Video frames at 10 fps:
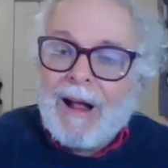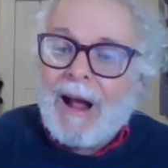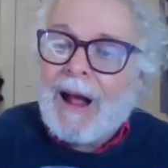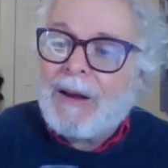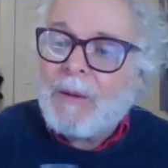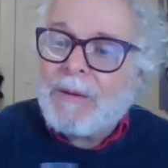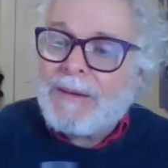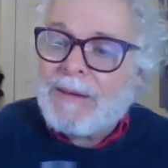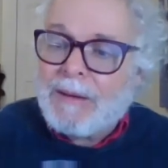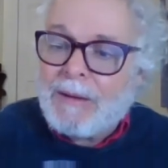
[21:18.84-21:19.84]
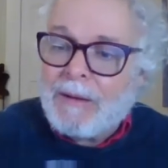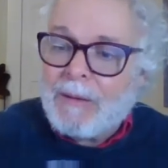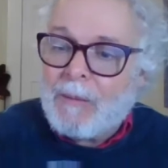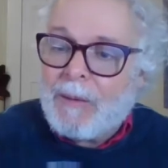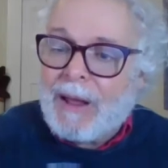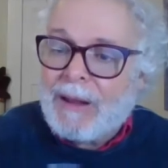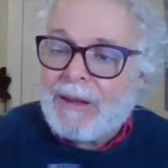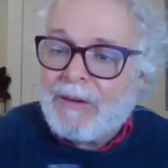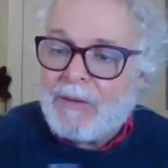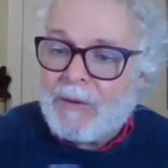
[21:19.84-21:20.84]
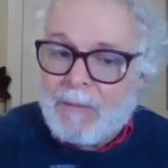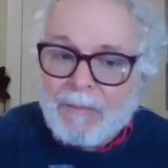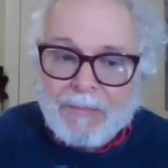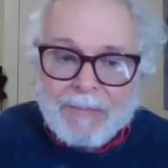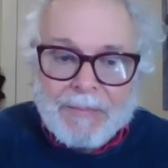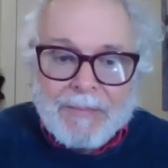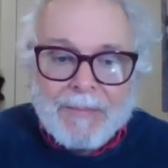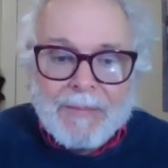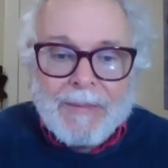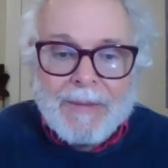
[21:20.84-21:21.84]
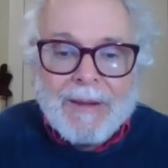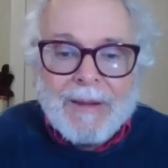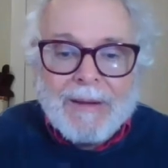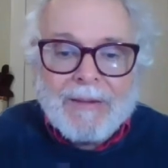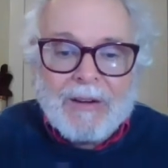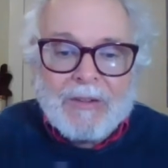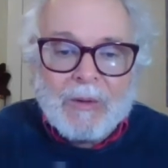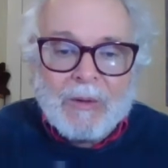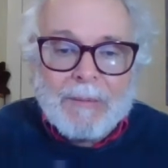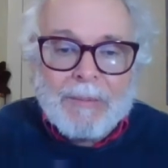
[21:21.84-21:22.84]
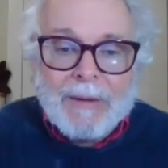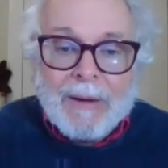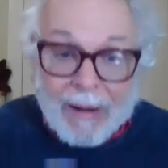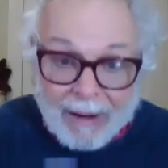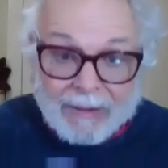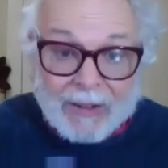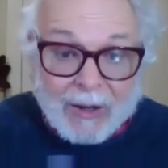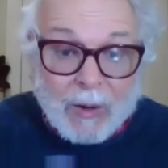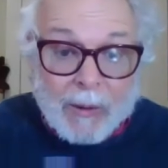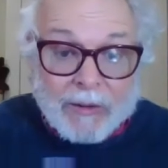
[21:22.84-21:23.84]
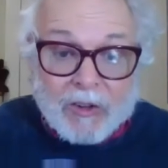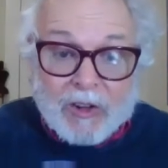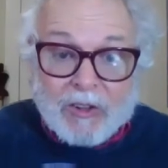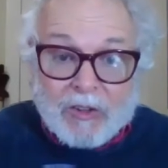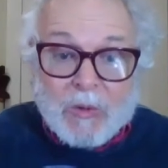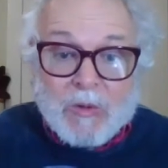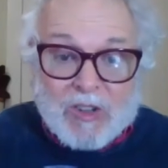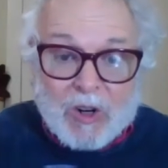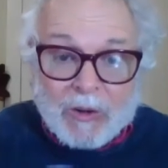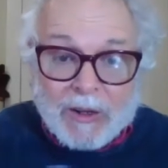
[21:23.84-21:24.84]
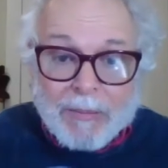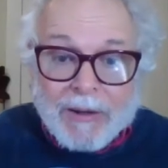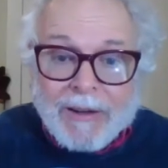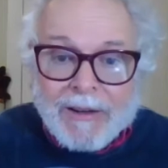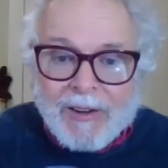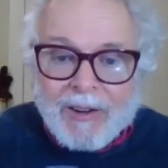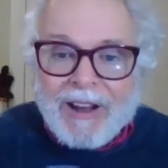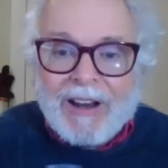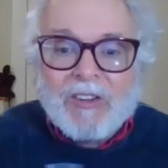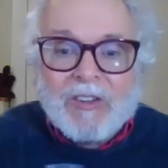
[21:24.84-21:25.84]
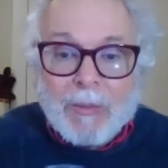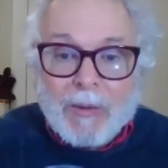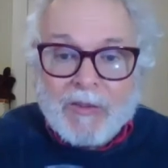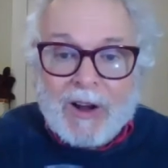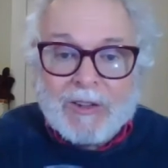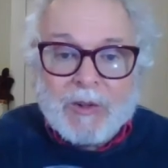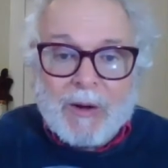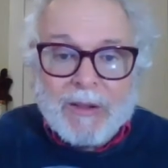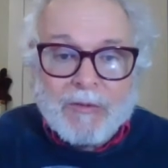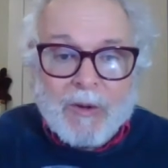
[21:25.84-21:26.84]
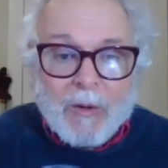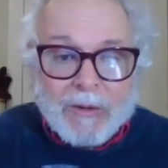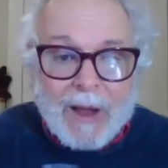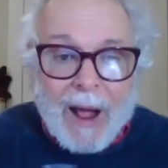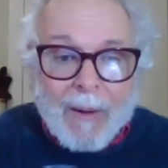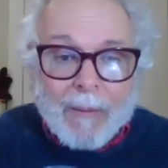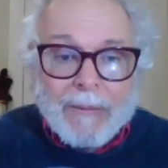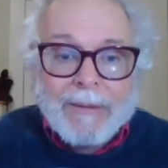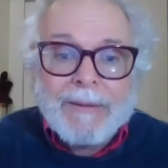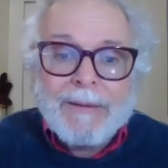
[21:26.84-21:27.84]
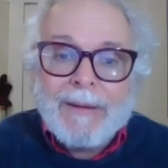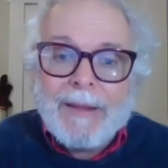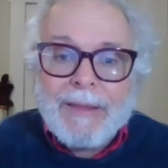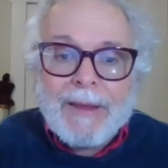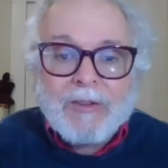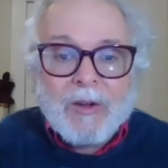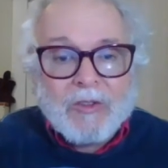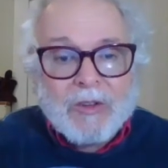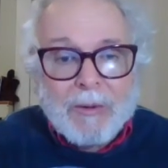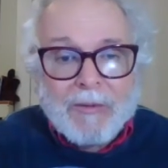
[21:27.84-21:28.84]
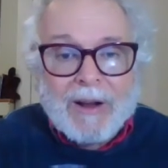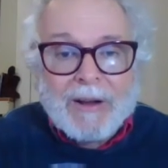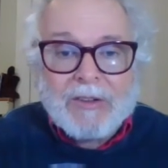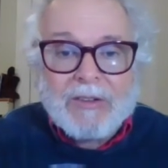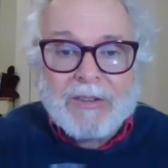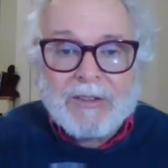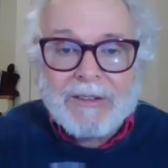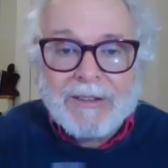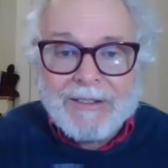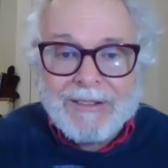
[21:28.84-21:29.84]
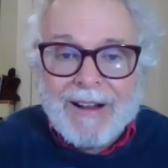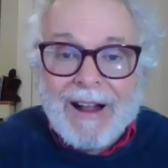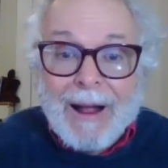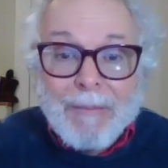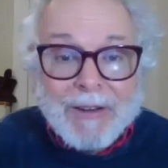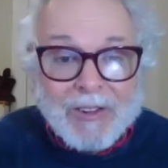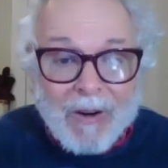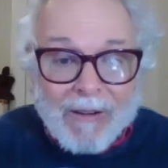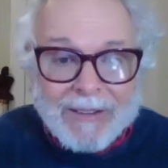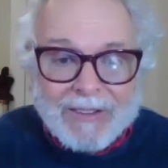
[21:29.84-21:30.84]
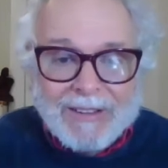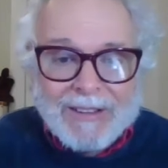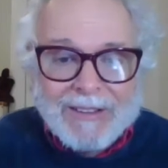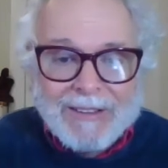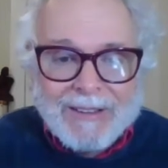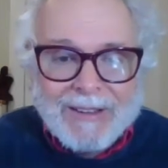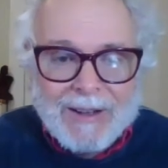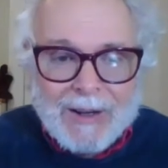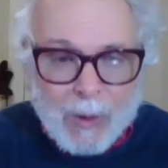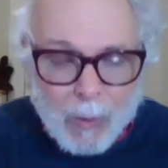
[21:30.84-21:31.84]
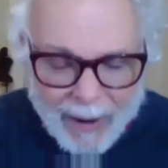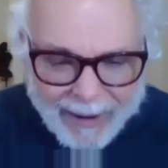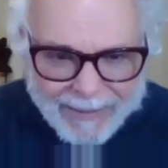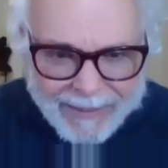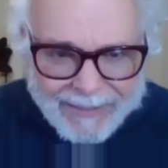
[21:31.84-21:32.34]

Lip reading: I don't see what I can do, said Tulip. I'll tell you what you can do, Tulip. You can get a supervisor on the phone now. There's no supervisor, sir. I'm in charge here. What?